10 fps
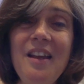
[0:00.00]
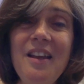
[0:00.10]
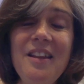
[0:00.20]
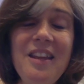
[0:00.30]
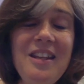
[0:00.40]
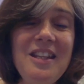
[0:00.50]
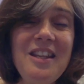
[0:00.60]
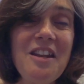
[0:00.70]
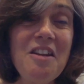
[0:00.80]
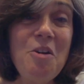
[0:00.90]
the idea
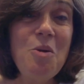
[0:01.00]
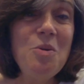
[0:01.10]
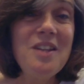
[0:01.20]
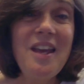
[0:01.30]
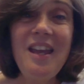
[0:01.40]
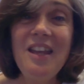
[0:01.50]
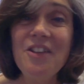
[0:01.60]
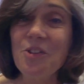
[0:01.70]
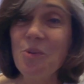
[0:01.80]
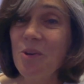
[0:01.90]
that no day is
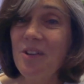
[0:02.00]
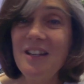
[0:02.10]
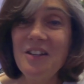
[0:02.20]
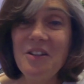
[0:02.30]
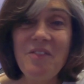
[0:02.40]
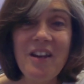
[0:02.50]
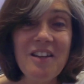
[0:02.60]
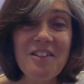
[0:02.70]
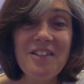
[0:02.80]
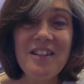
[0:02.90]
an ordinary,
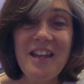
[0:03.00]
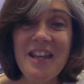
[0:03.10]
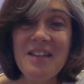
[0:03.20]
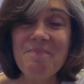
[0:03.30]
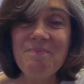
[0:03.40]
regular day.